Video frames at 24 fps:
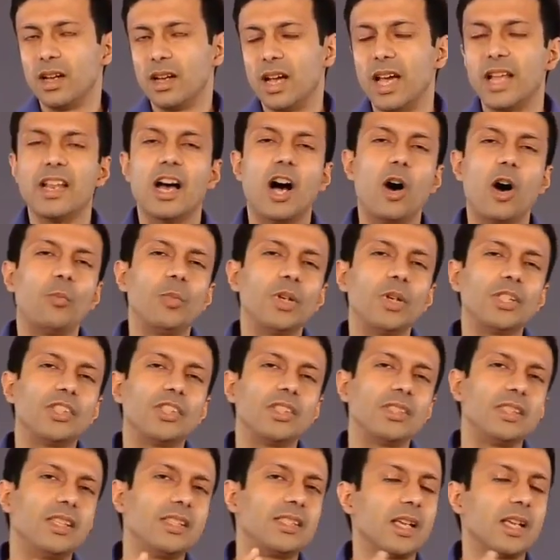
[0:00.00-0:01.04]
And how much
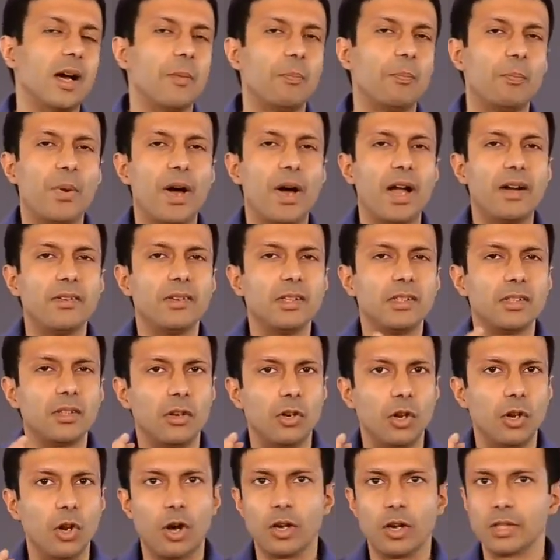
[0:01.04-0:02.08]
is this
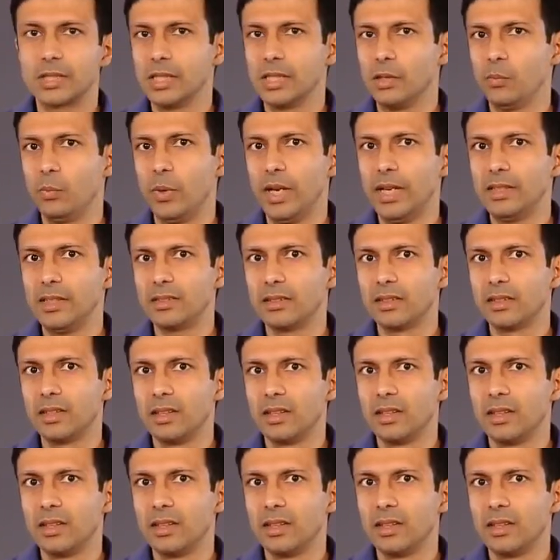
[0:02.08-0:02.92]
apparent loss in weight?